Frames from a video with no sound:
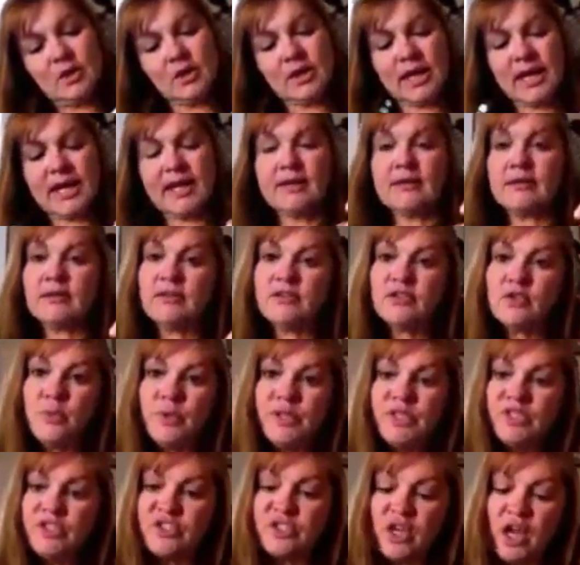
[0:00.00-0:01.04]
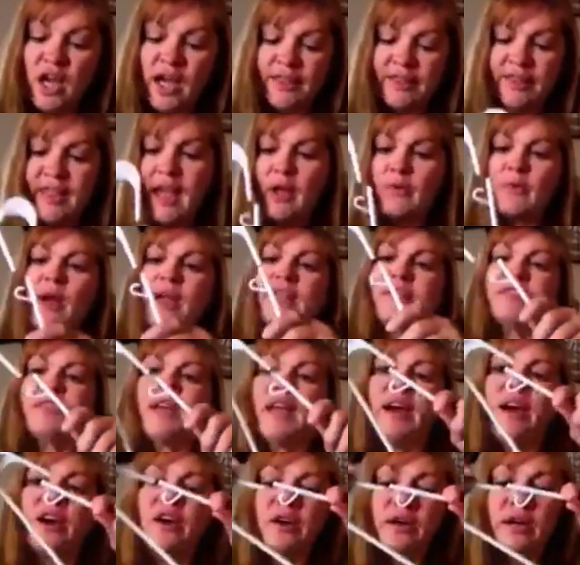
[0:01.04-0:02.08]
okay, so we just cut that right
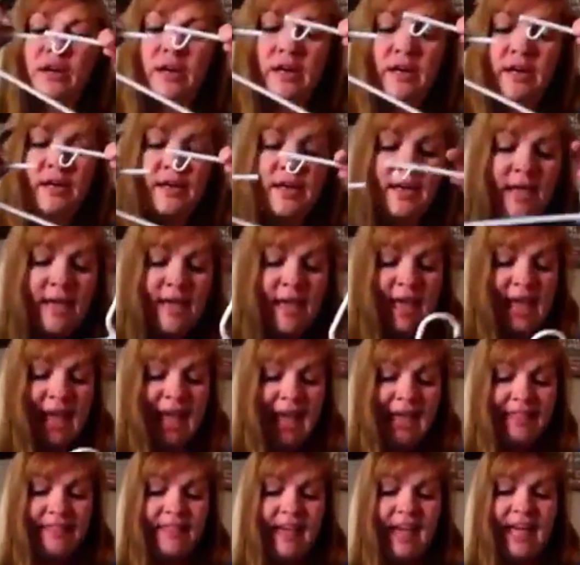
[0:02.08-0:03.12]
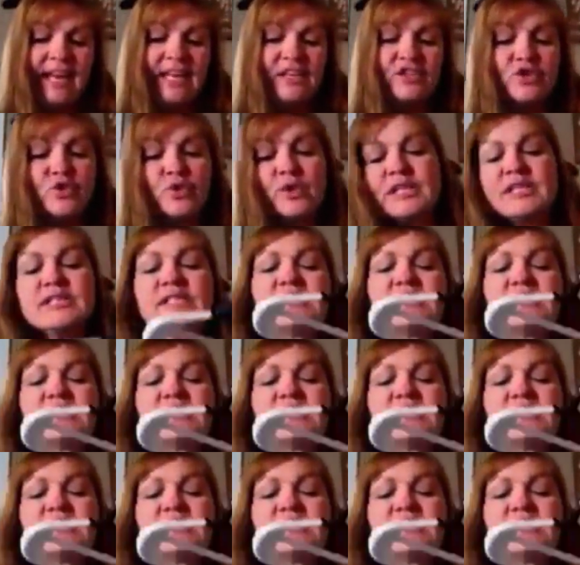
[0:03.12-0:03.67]
there. And then as you